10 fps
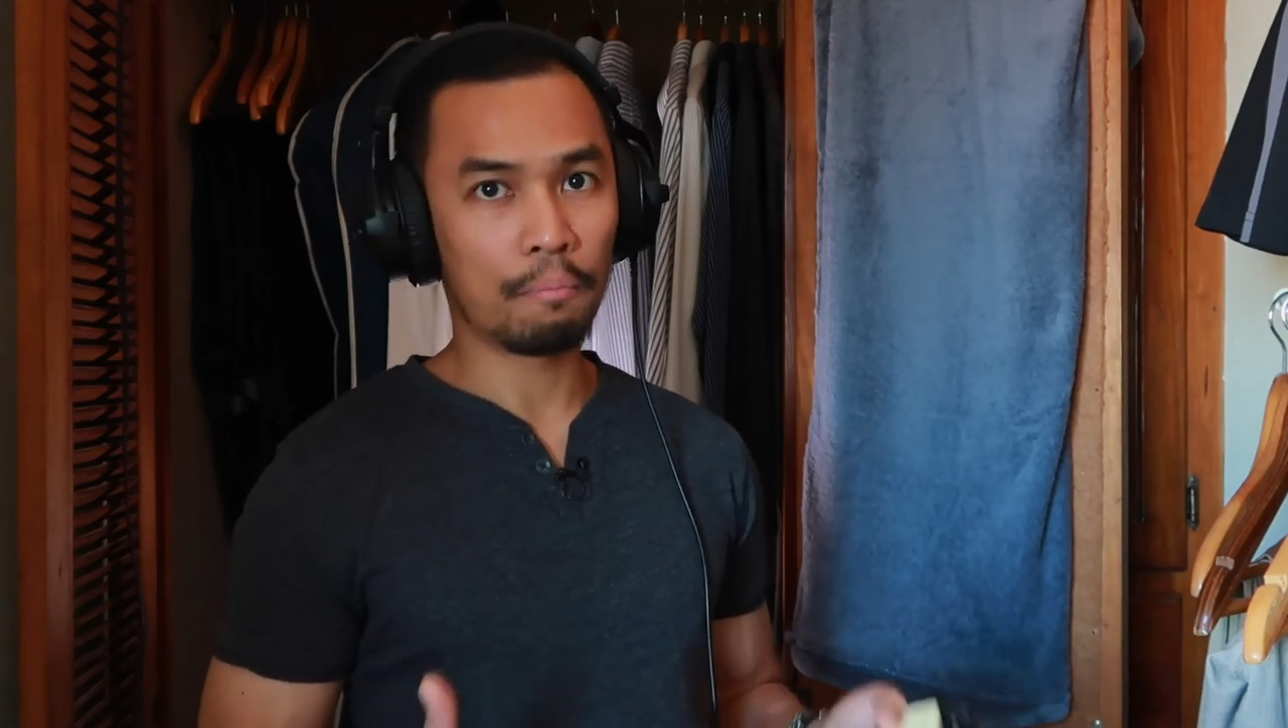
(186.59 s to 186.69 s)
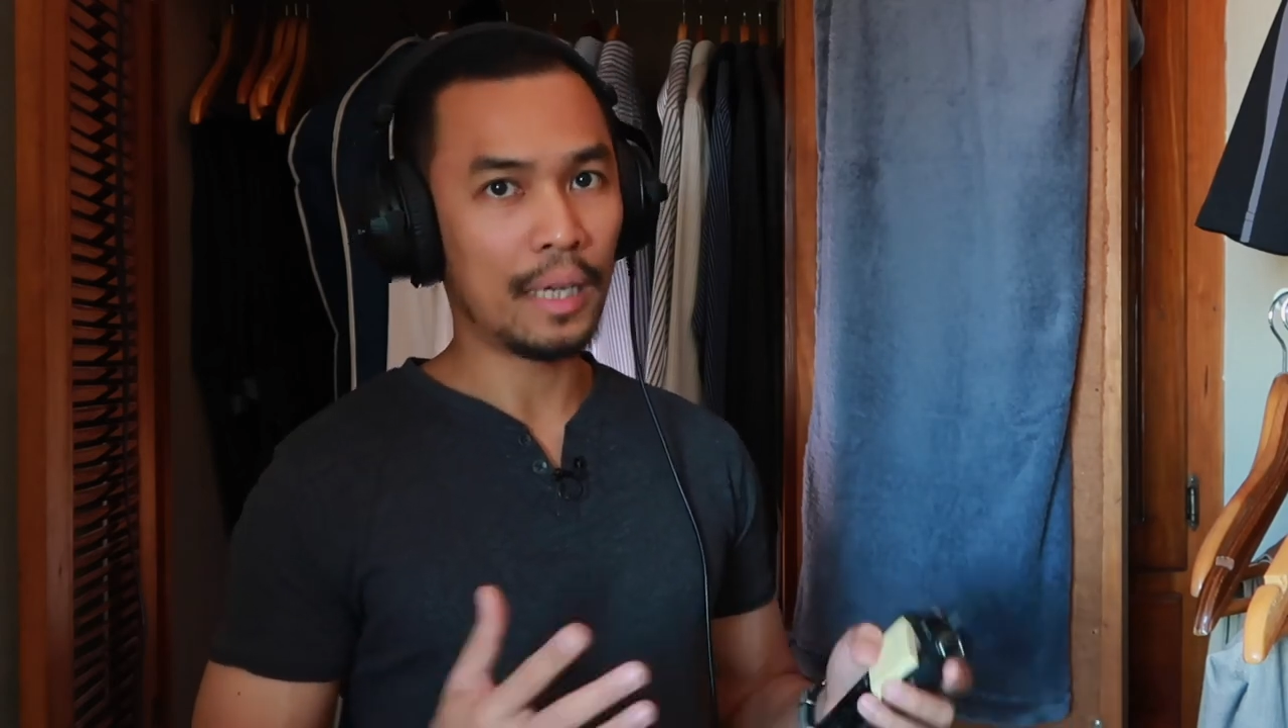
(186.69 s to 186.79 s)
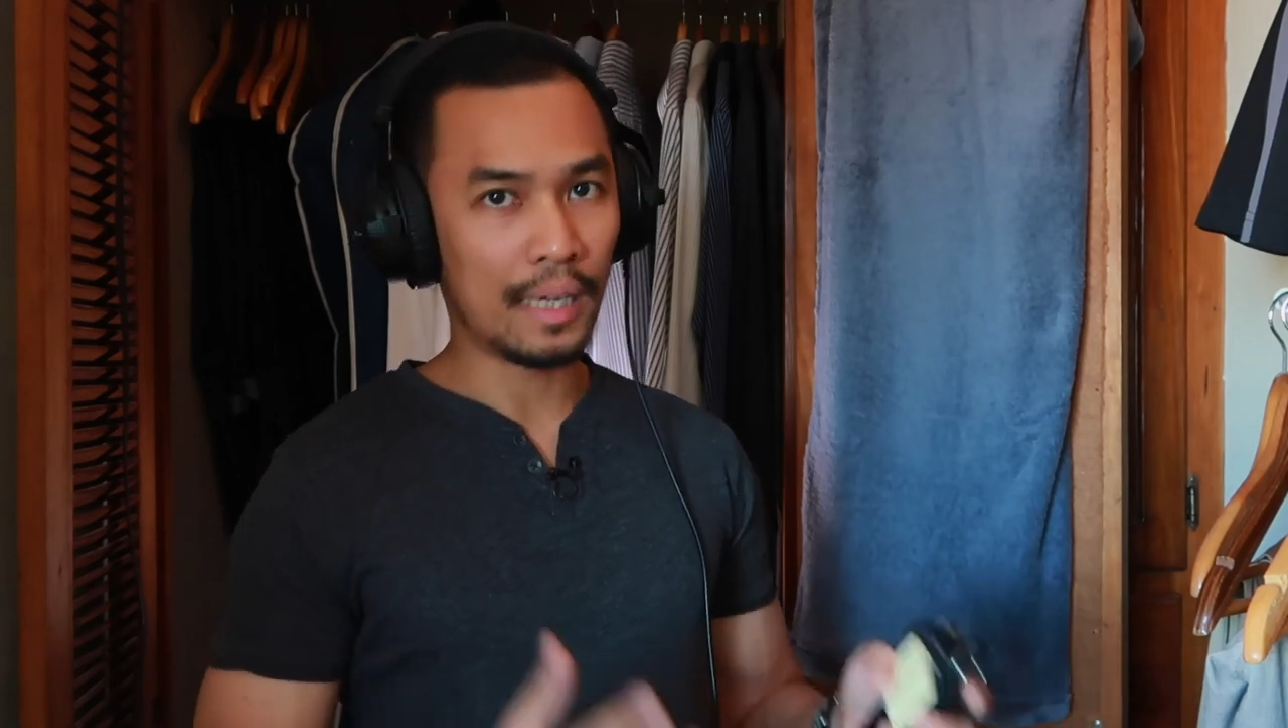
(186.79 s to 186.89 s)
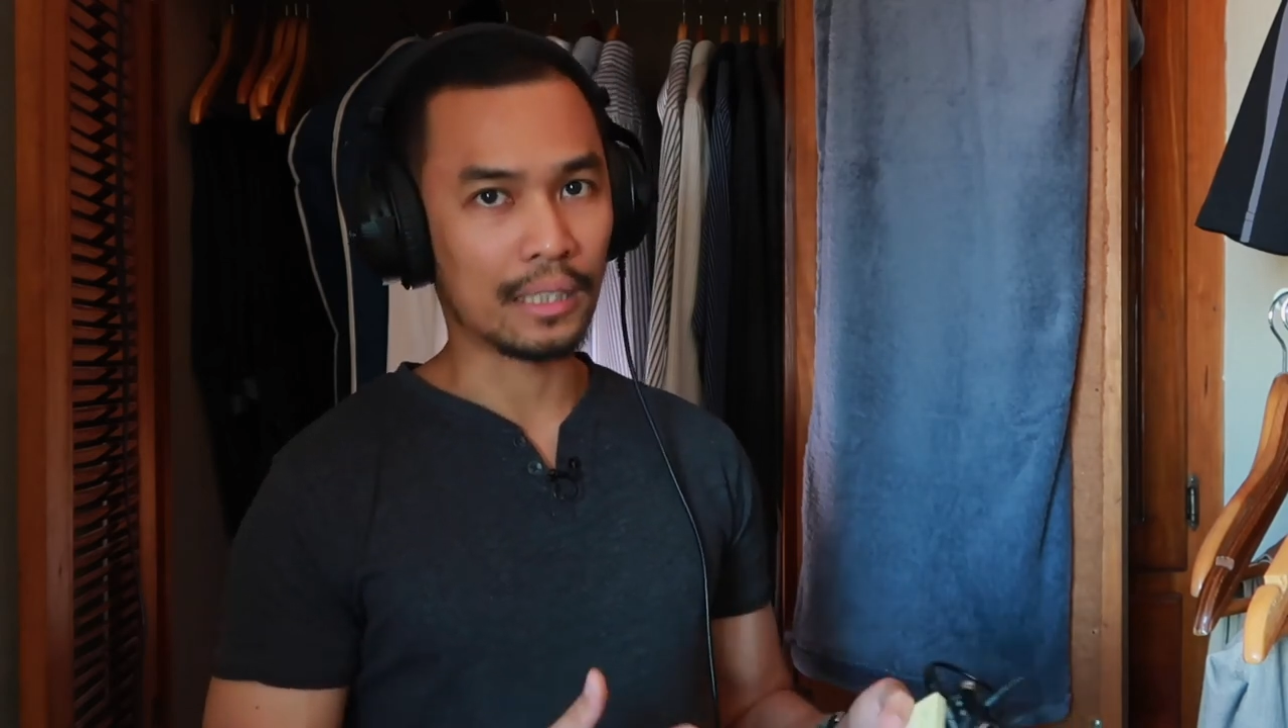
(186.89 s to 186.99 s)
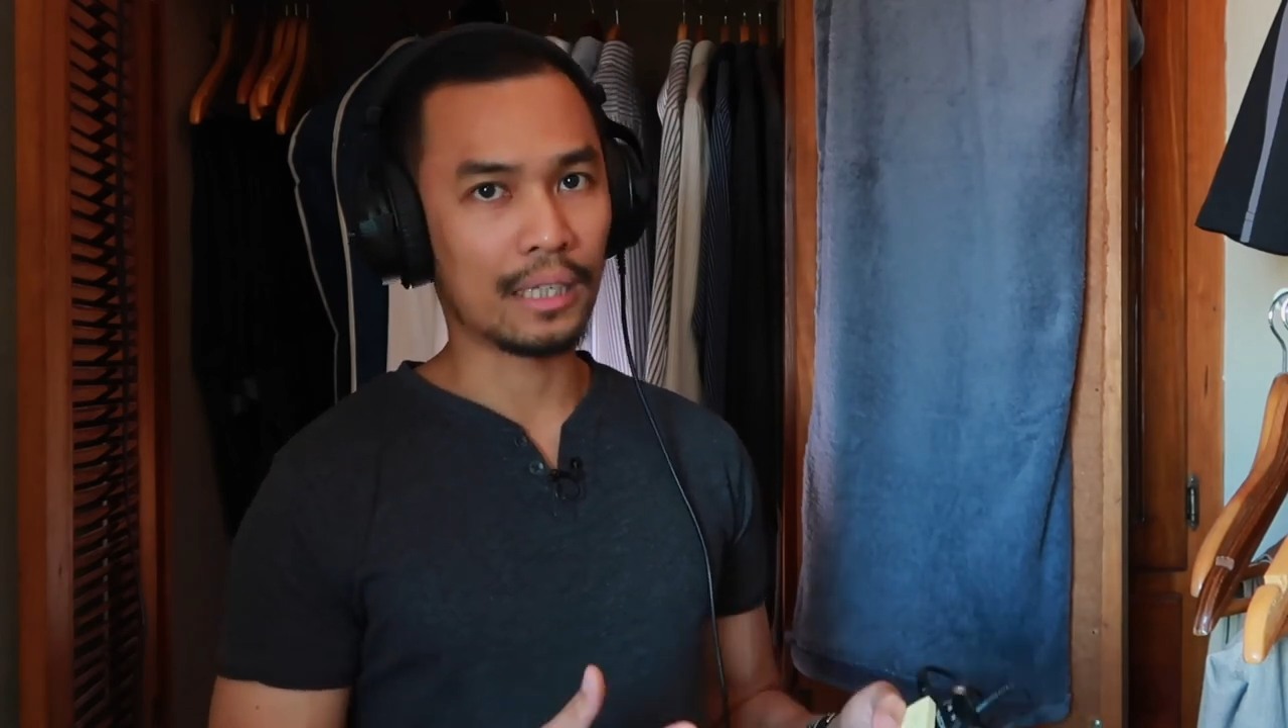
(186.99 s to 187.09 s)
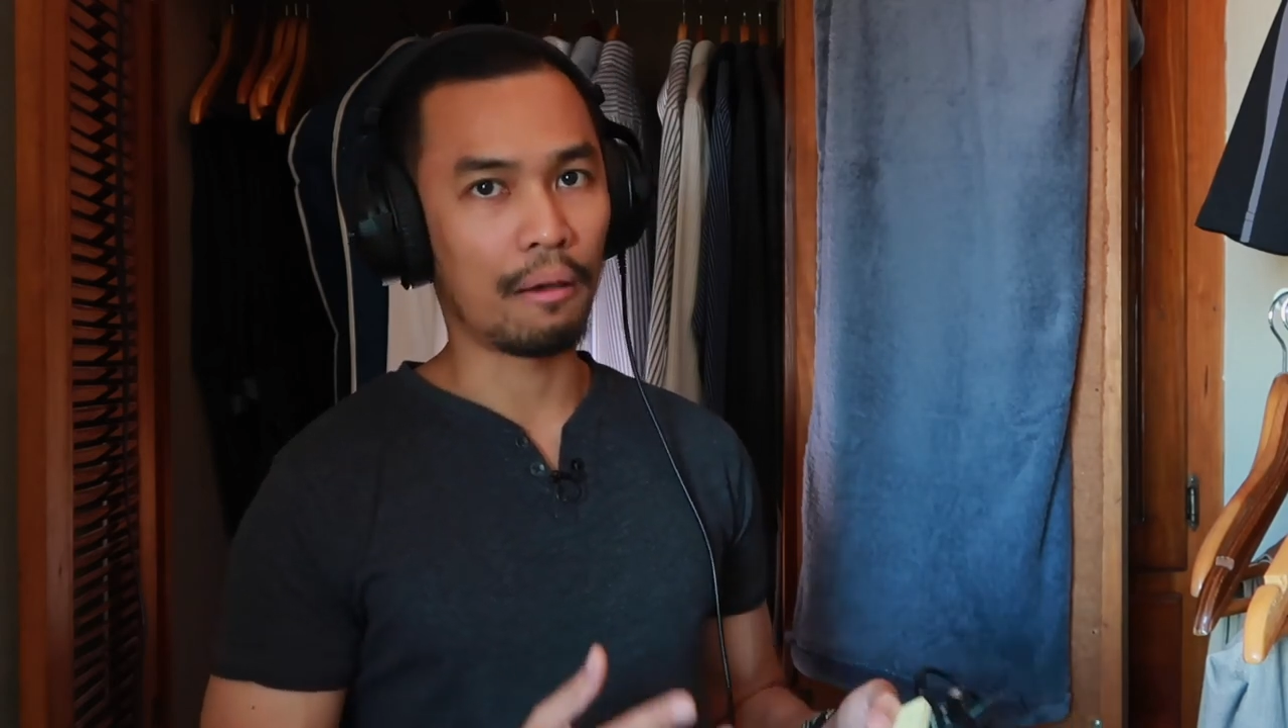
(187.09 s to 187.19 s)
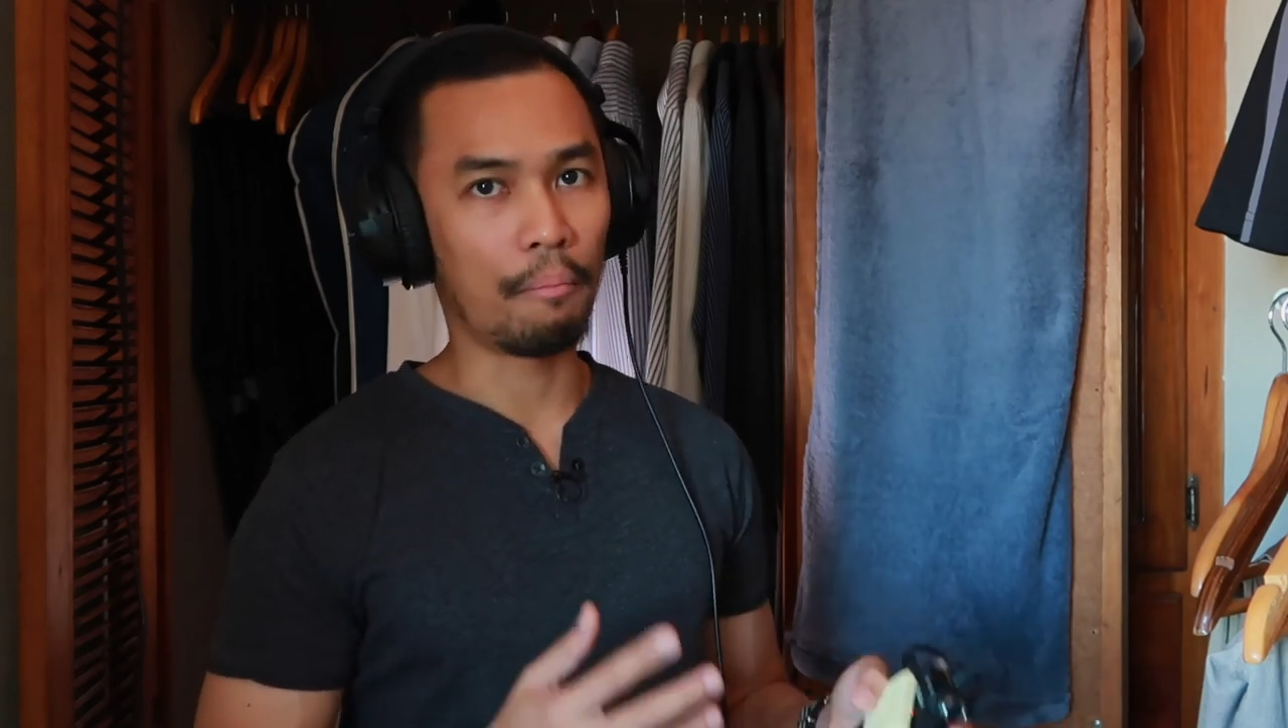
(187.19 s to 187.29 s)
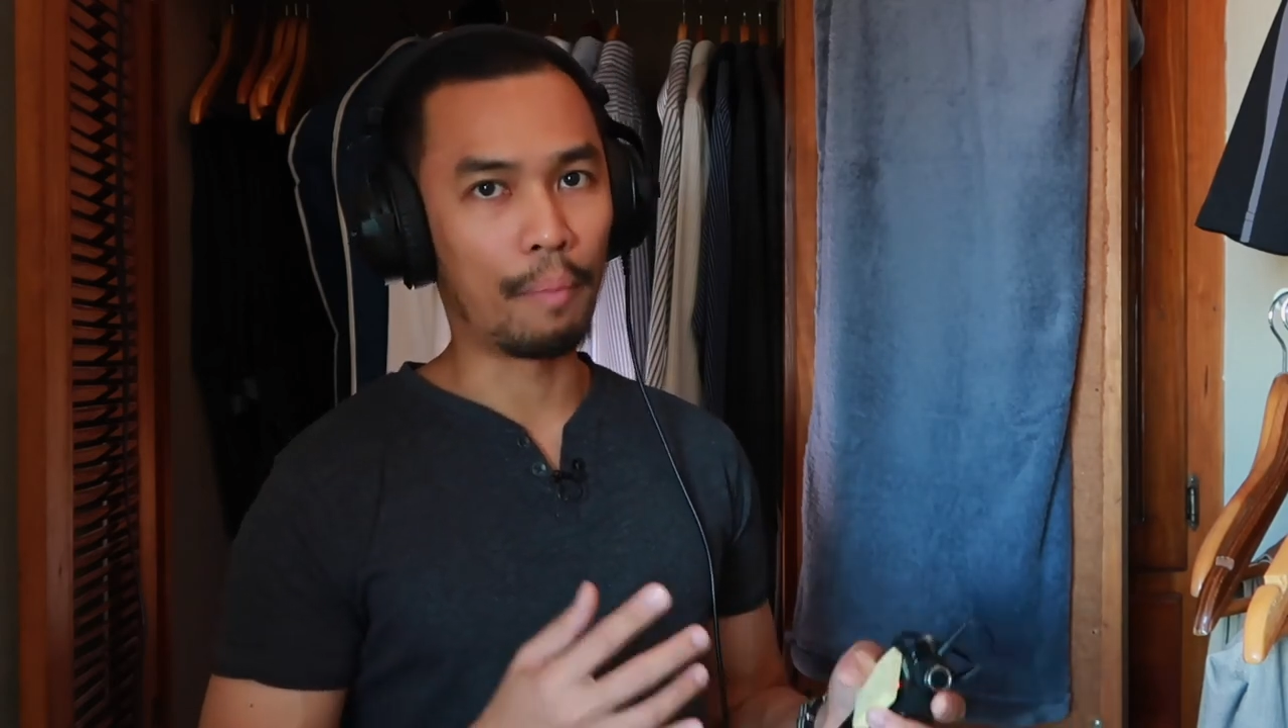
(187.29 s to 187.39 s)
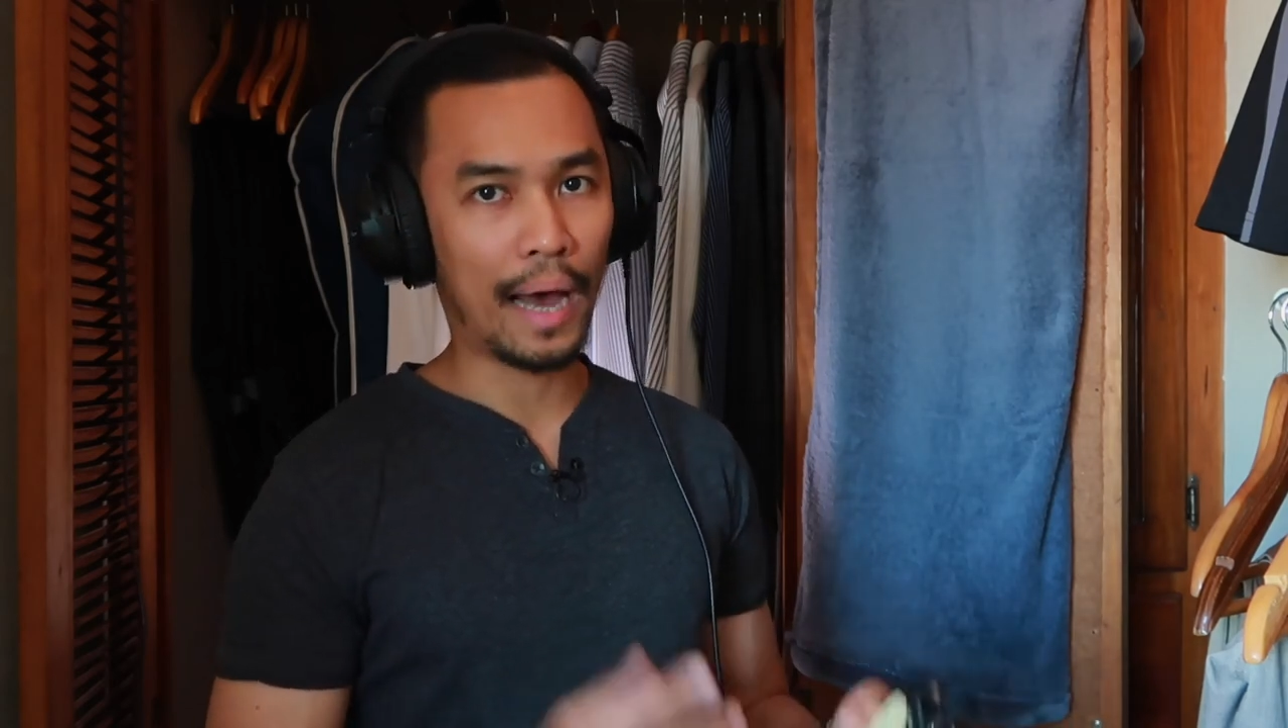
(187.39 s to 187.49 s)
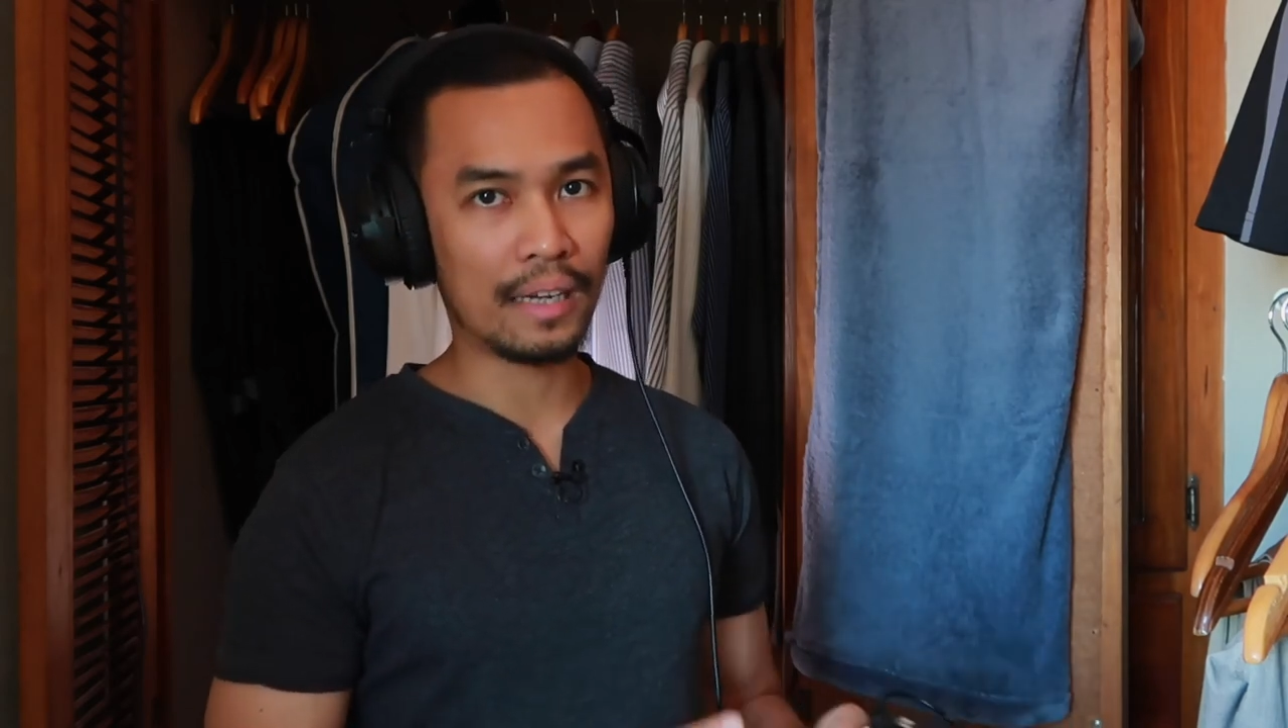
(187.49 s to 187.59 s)
please
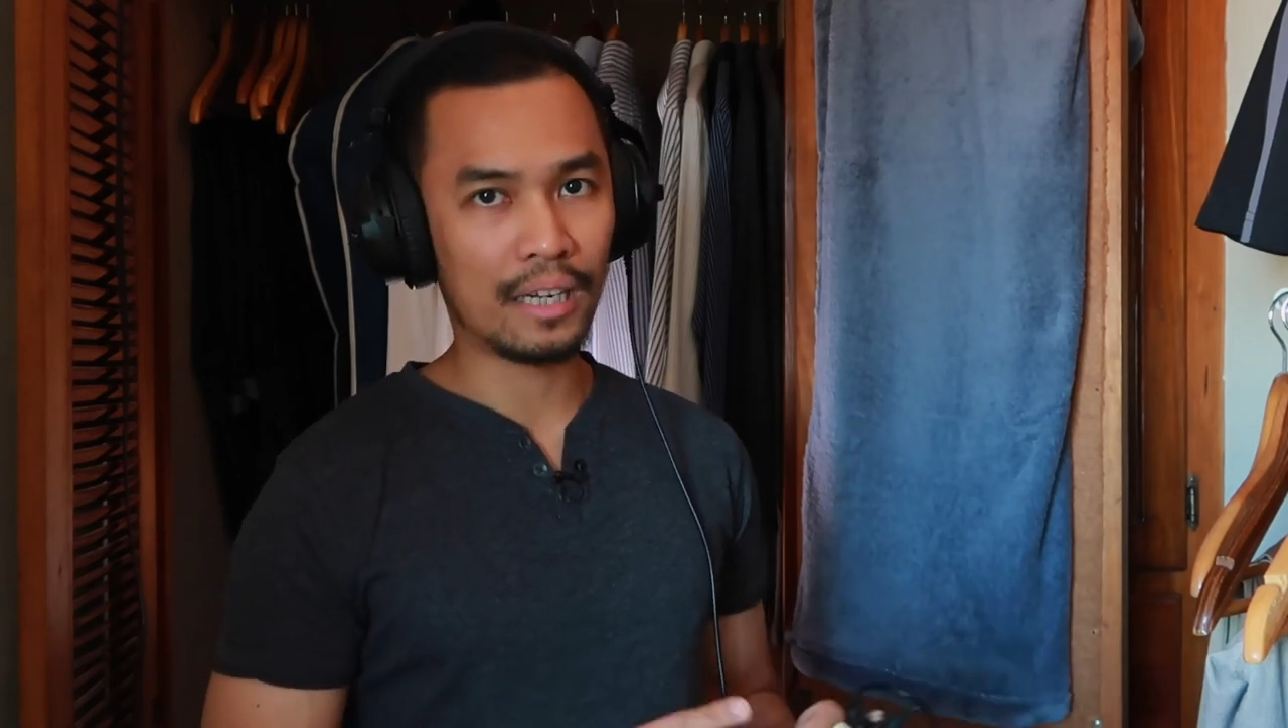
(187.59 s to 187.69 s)
buy